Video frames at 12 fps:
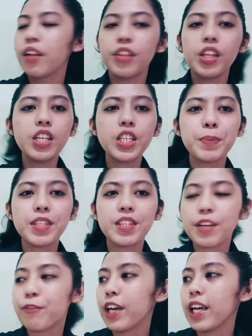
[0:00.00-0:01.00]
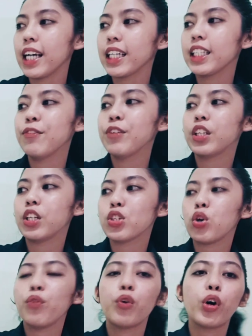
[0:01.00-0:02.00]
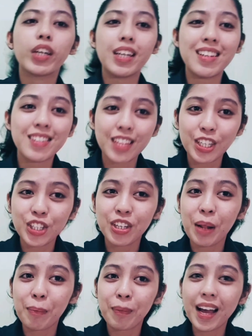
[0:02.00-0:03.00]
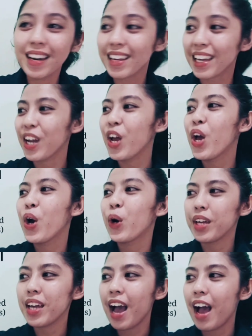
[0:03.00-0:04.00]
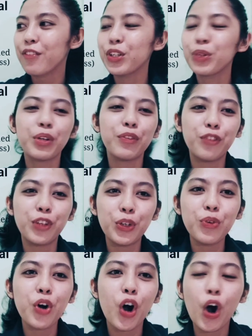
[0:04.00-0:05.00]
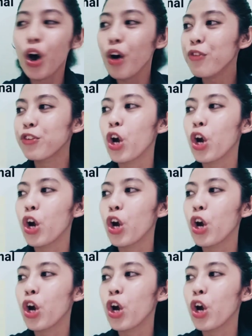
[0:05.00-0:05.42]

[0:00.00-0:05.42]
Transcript: Then the specific activities of organizational planning. We have the review of